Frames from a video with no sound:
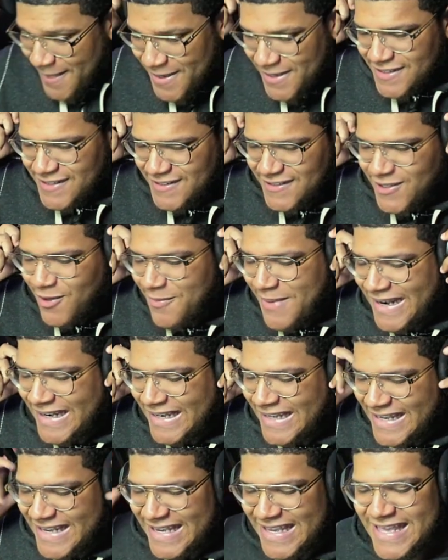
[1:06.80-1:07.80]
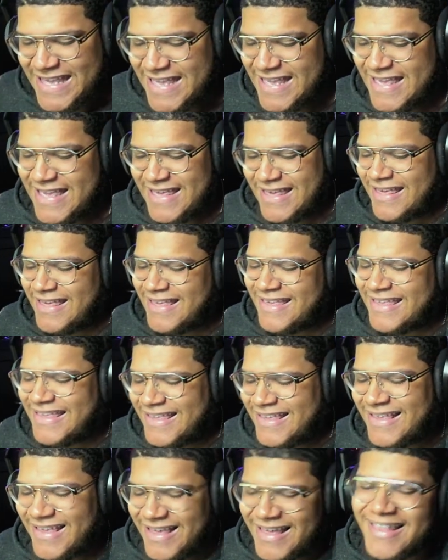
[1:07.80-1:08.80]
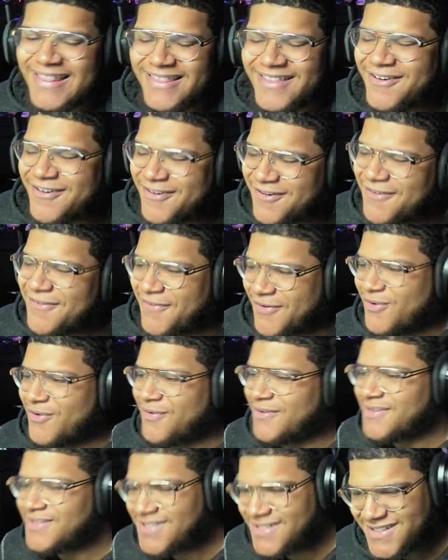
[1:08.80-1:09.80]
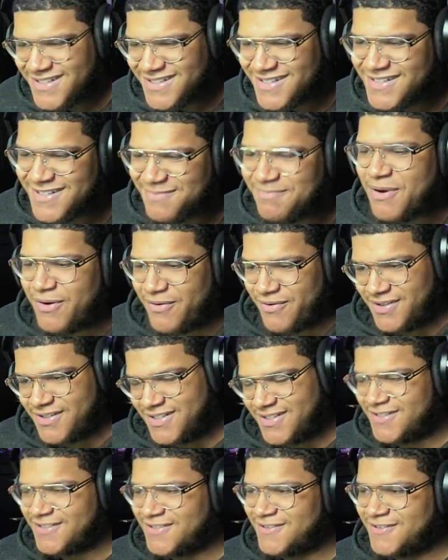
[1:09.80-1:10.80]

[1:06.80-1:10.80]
Somali in the forest spirit.